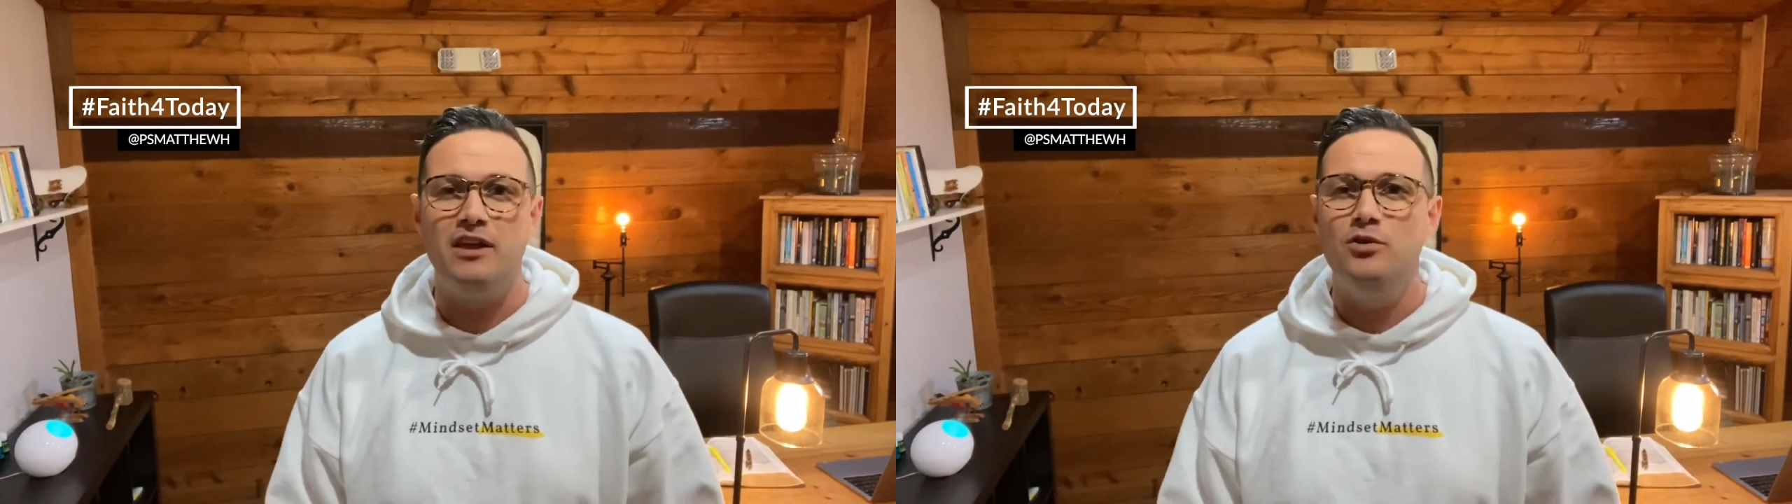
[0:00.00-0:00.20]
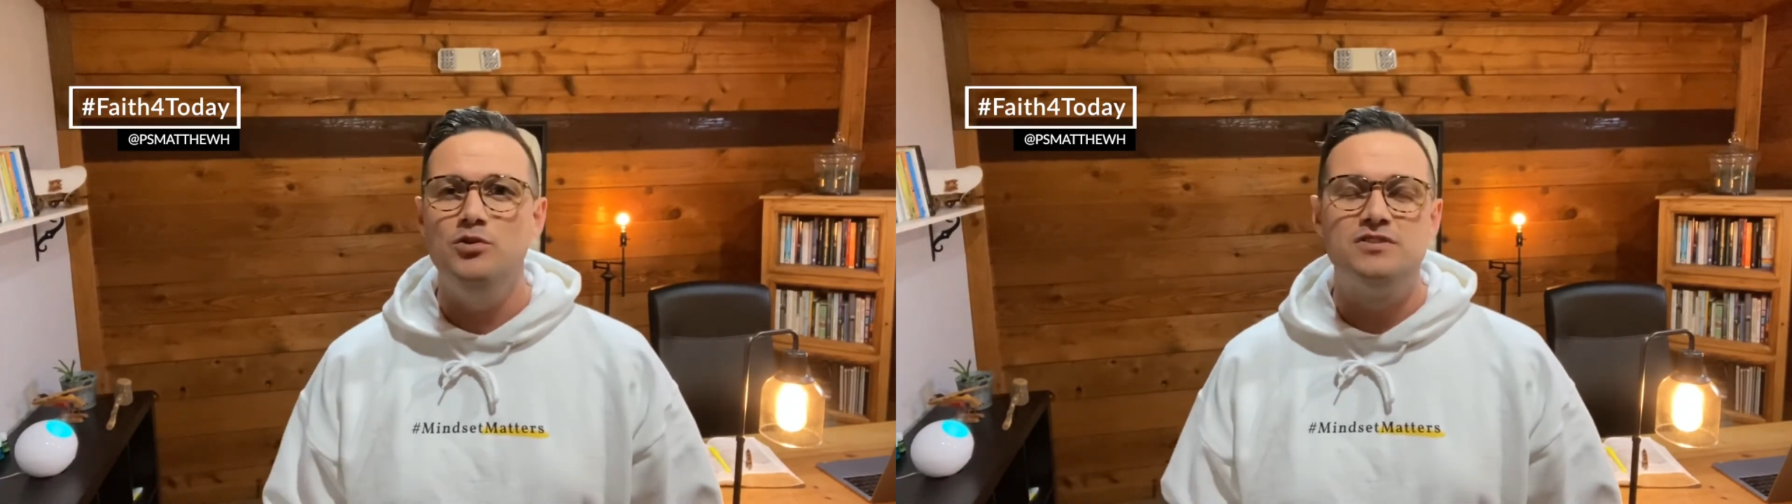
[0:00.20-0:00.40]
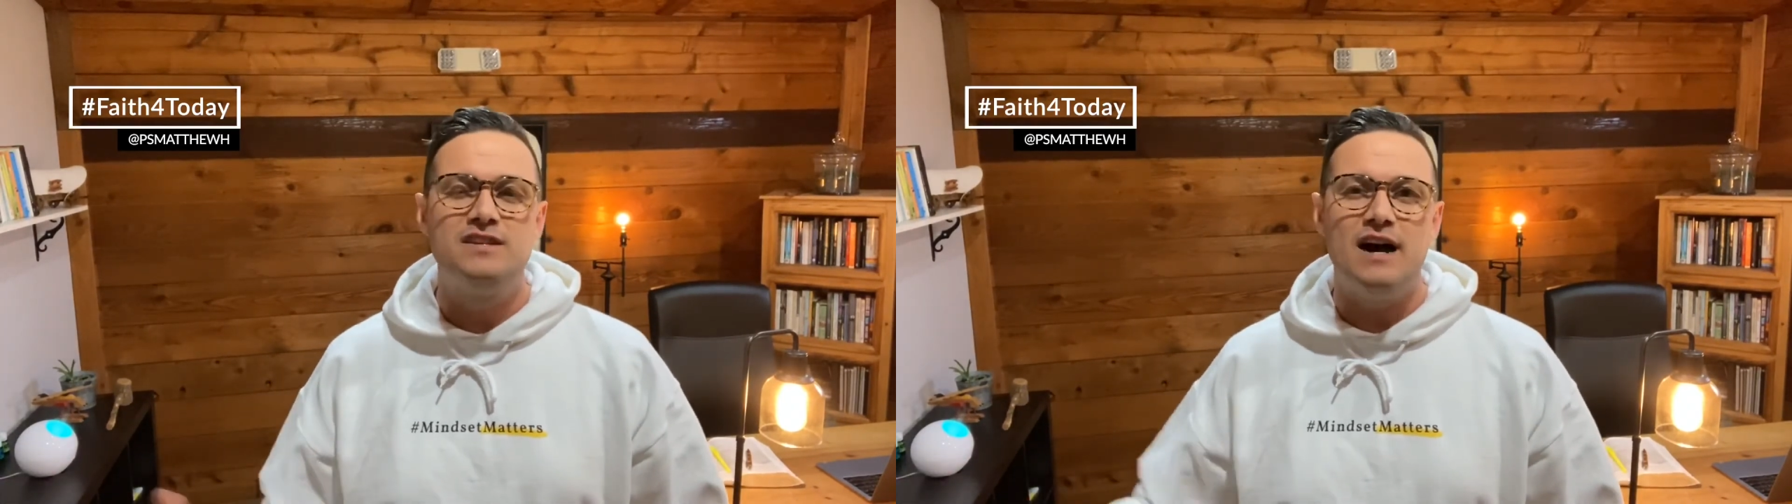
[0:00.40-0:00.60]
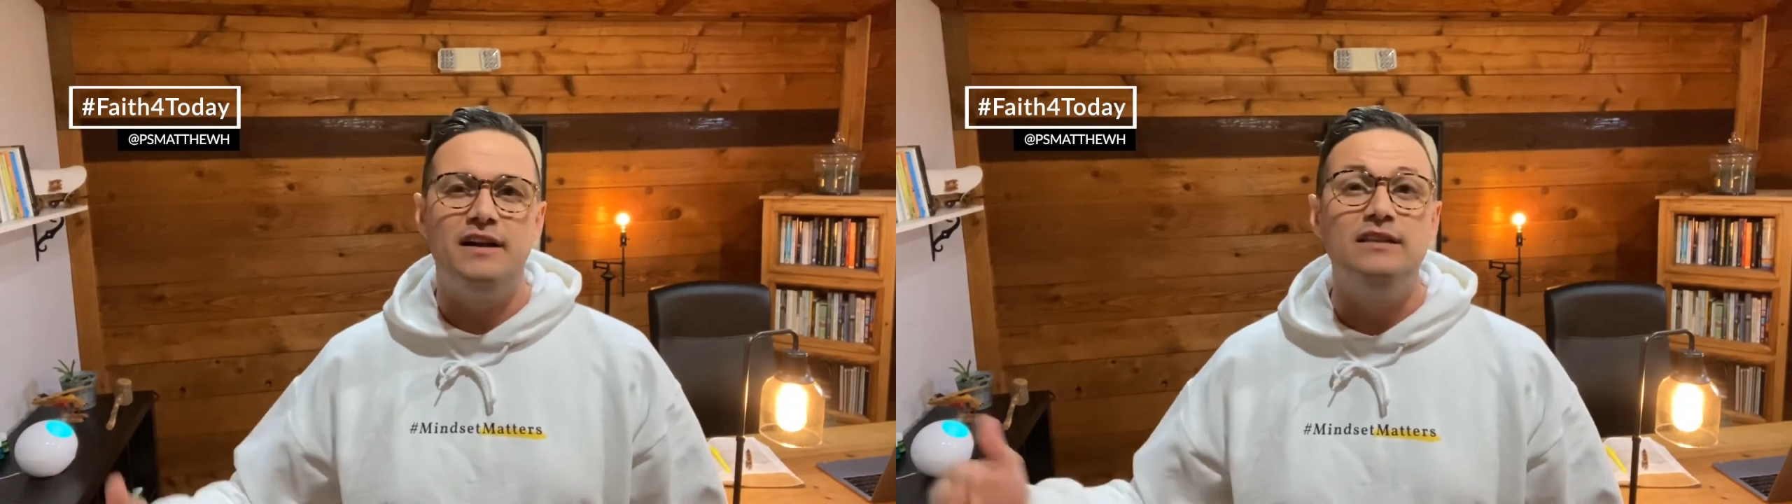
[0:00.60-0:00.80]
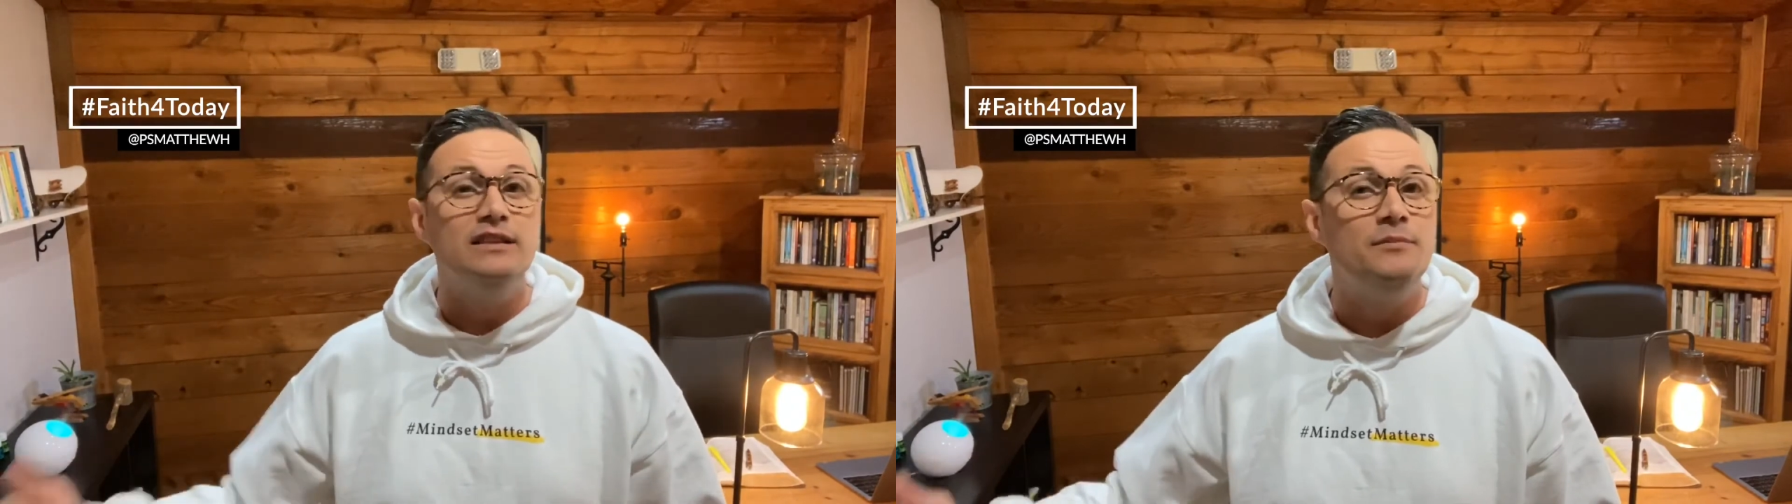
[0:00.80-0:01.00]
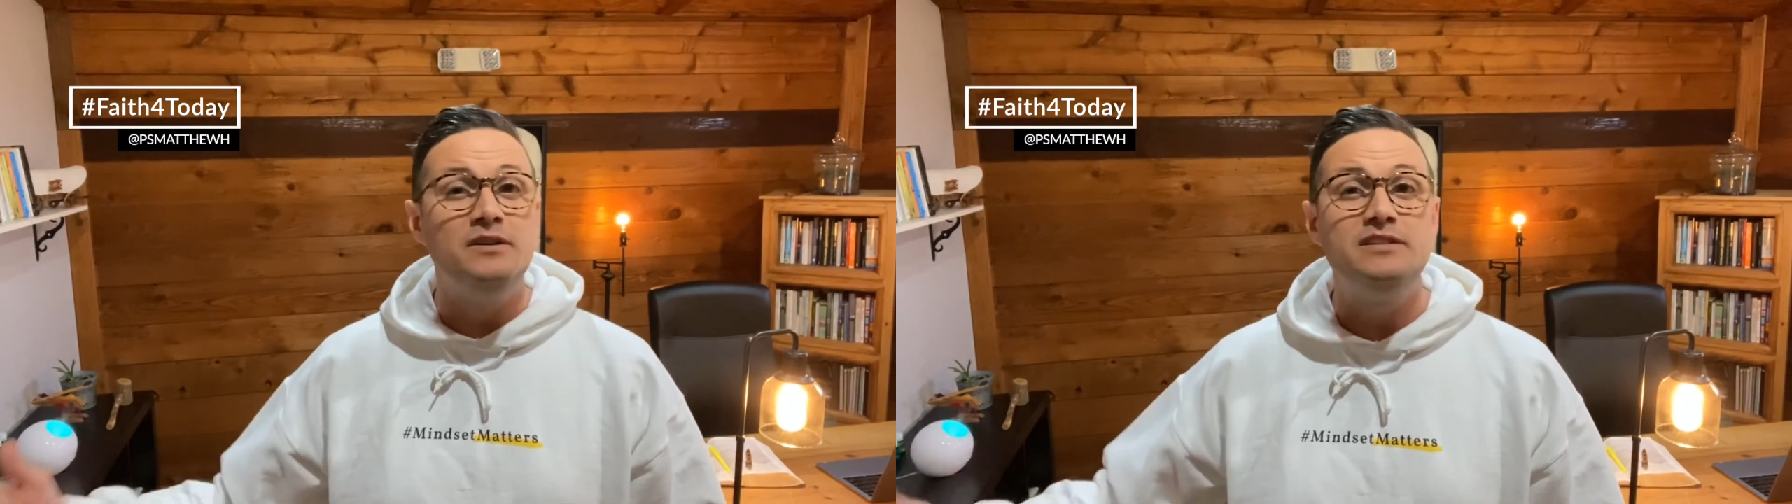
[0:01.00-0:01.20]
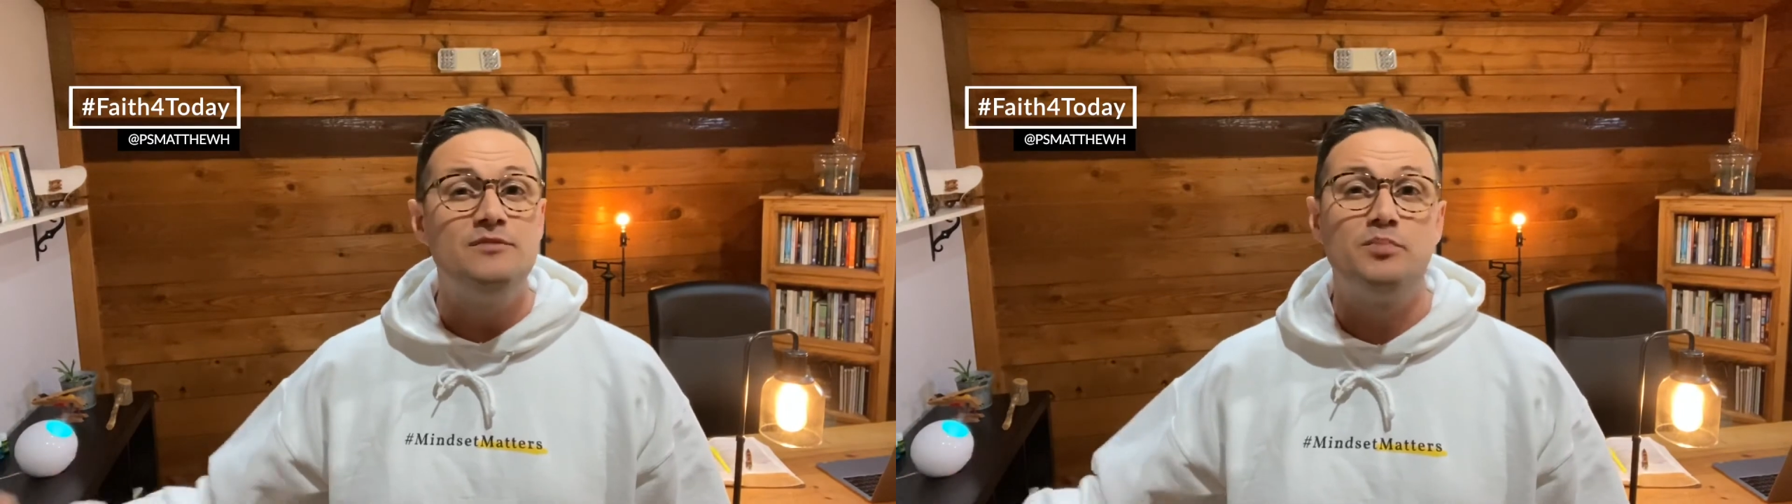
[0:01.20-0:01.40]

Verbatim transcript: who's got a limited